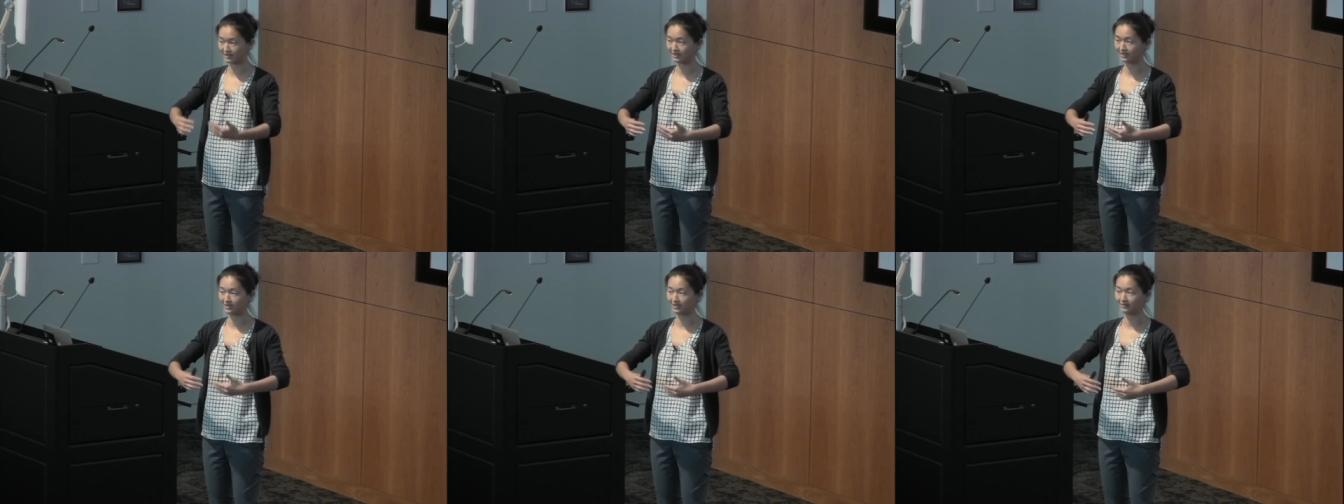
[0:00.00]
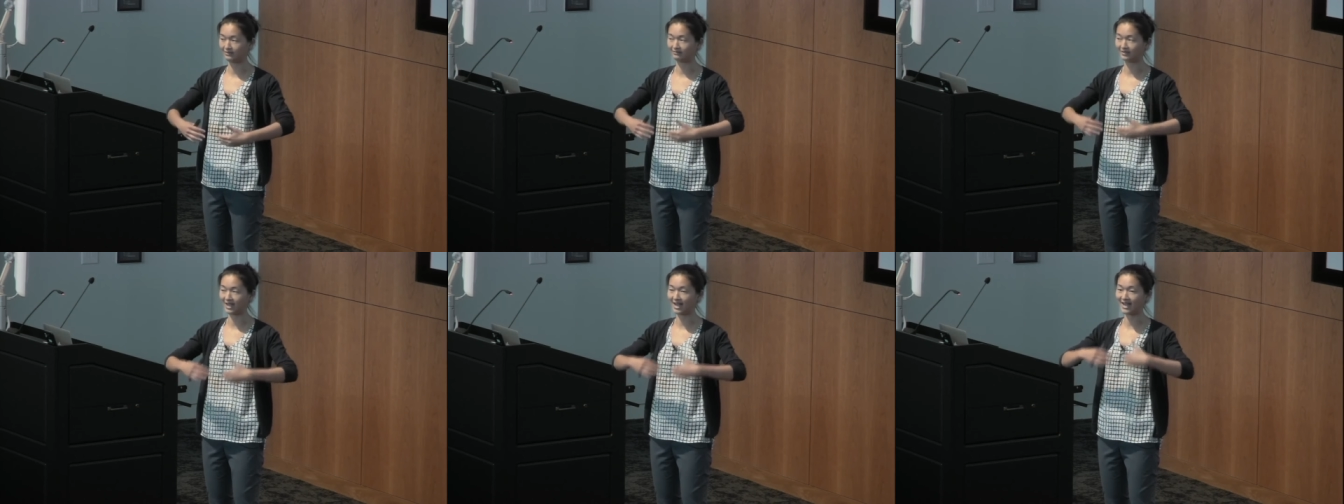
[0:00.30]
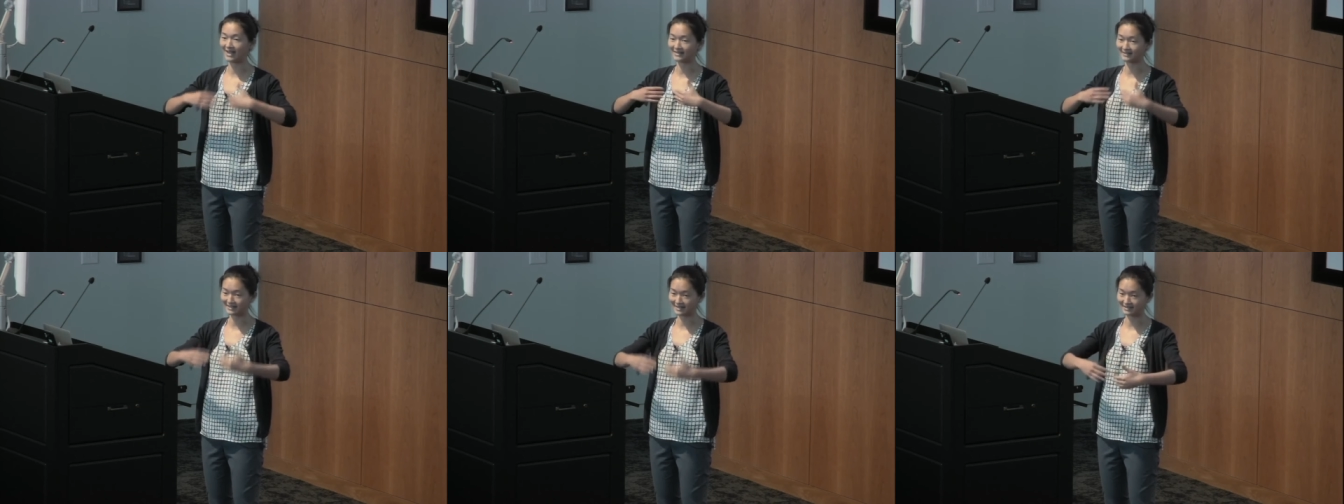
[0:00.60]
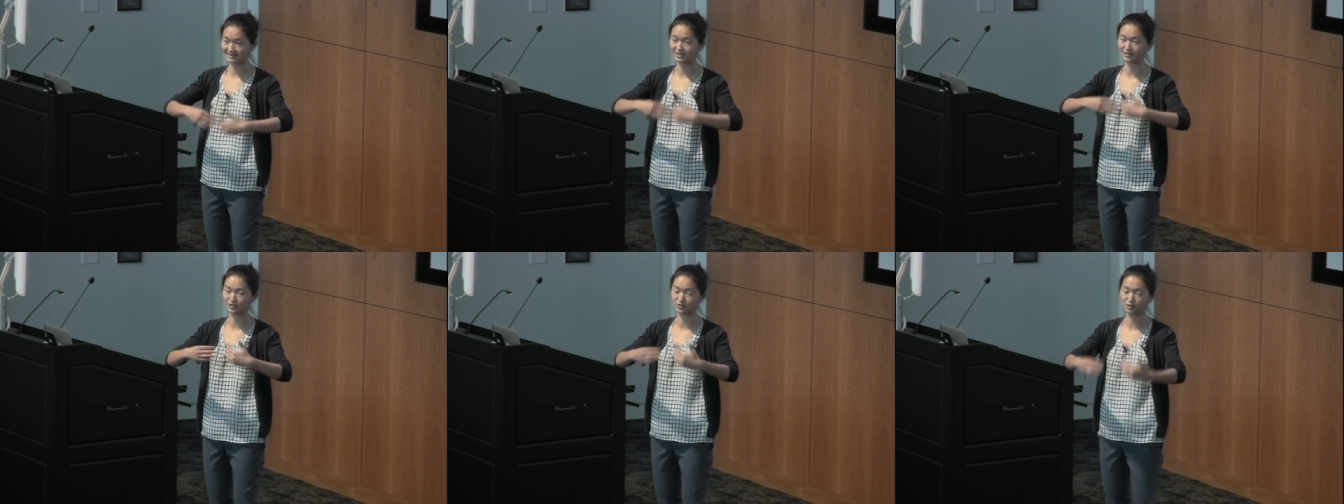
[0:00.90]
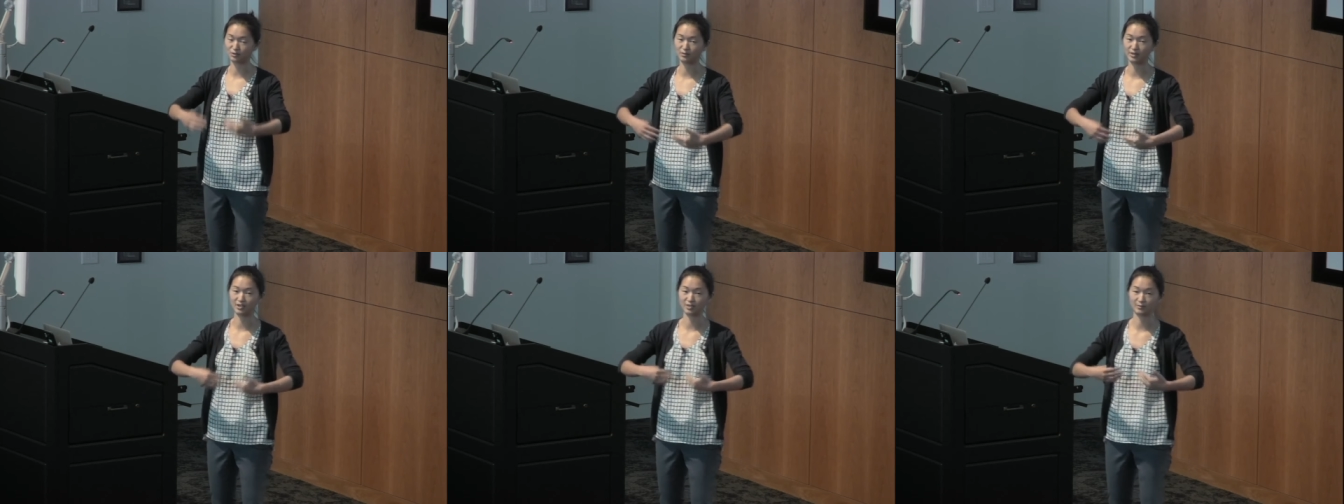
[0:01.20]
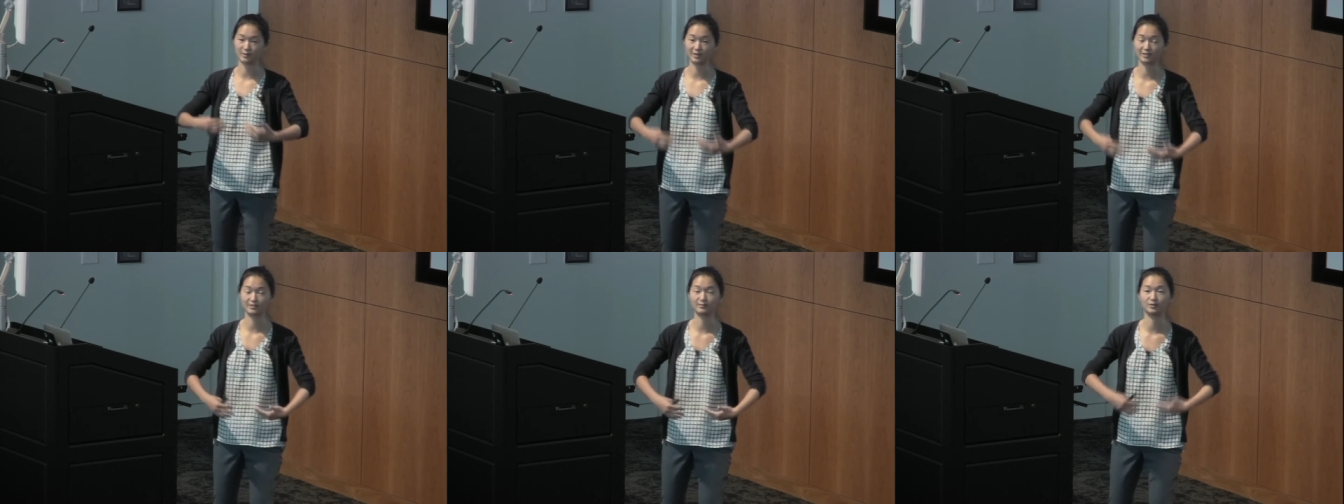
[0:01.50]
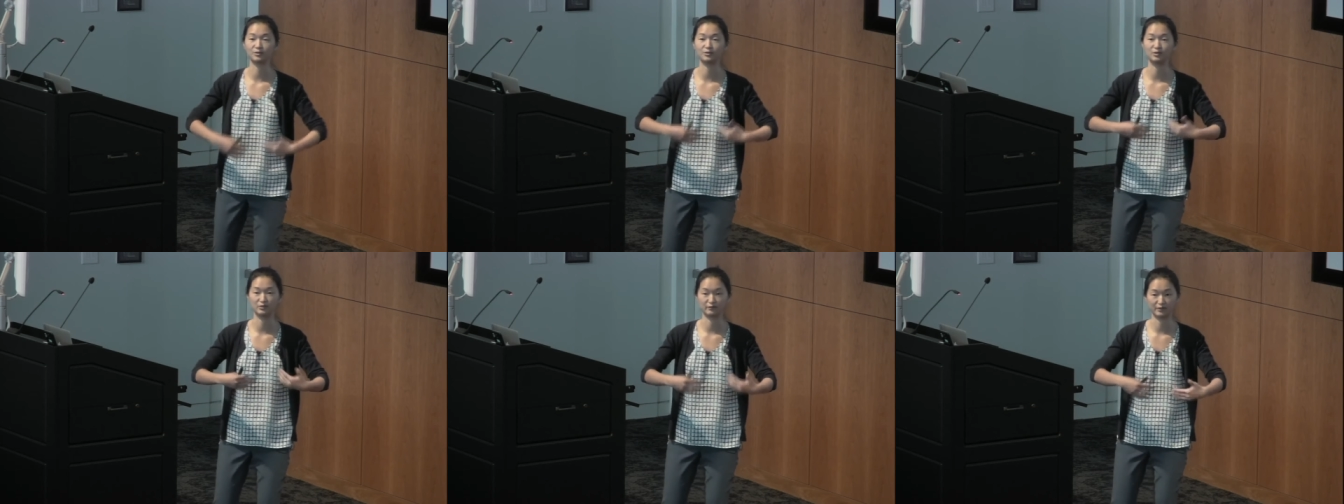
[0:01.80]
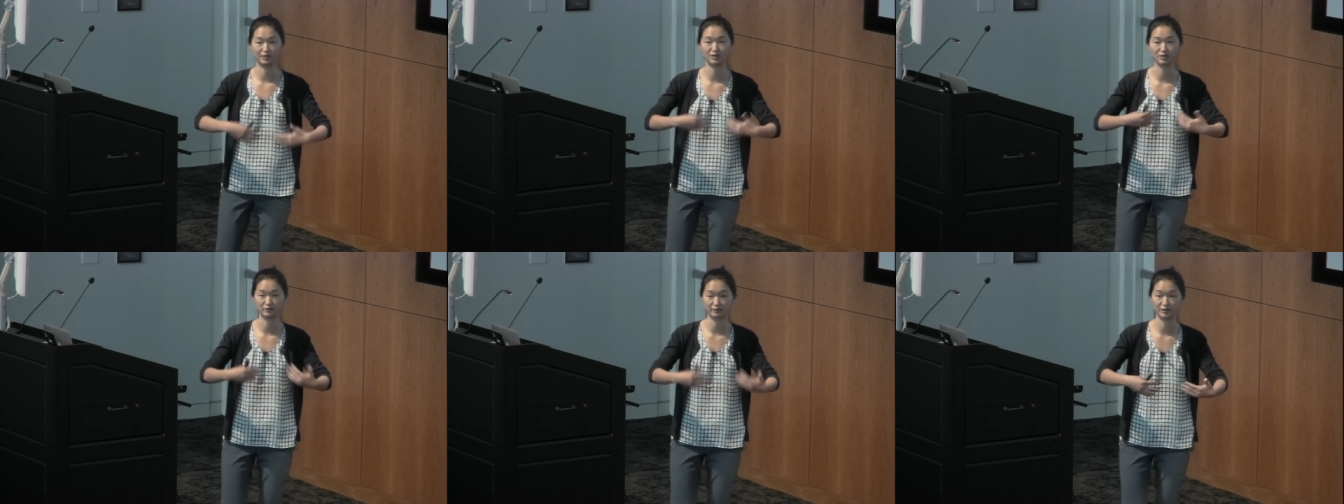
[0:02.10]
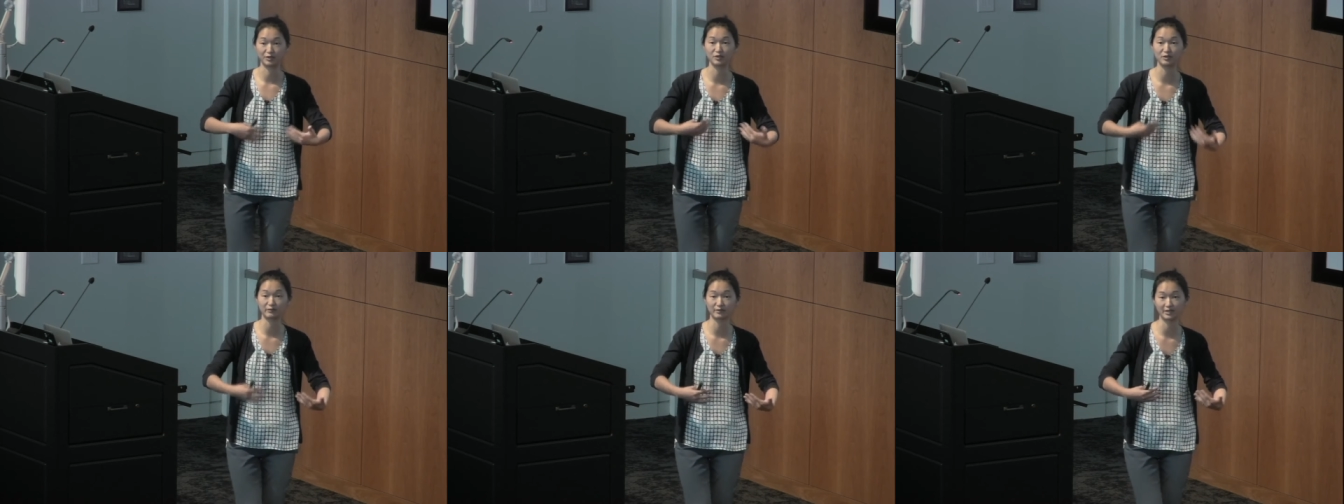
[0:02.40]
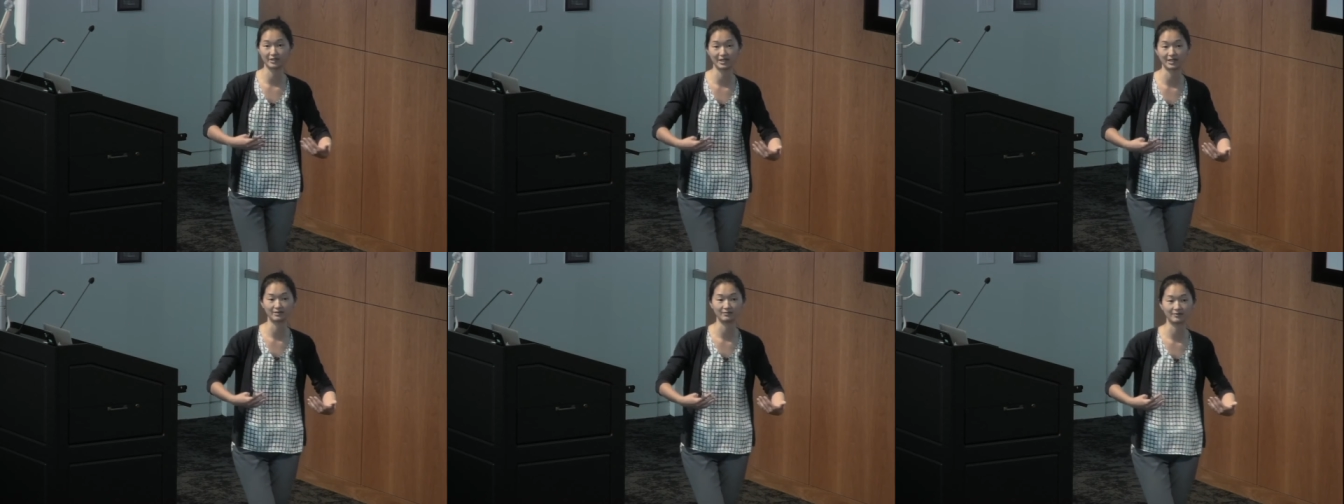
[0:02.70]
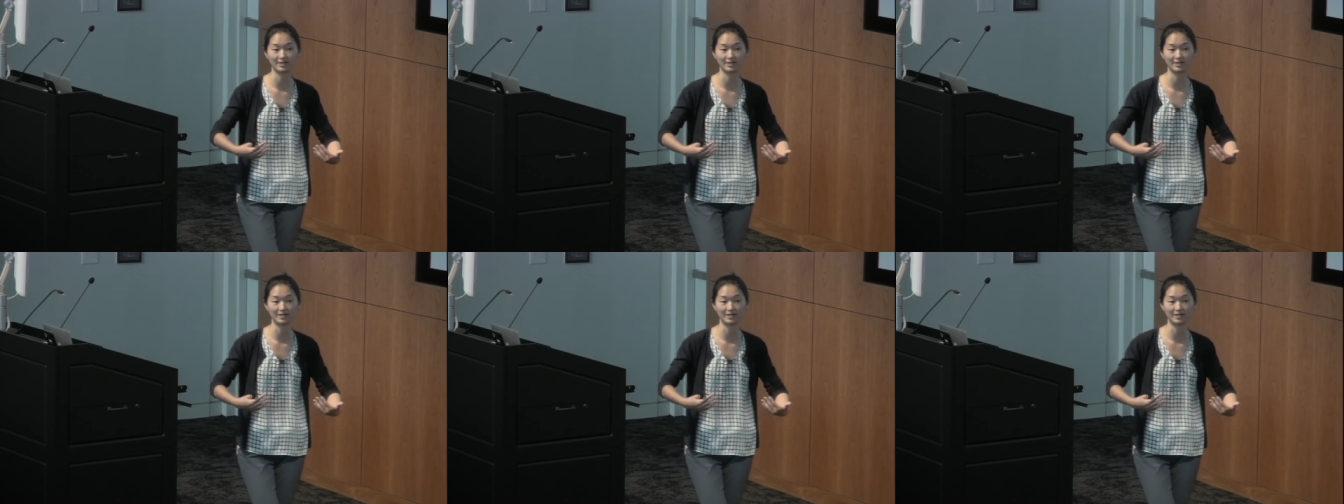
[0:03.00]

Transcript: it in a as identical way as possible over and over and over again,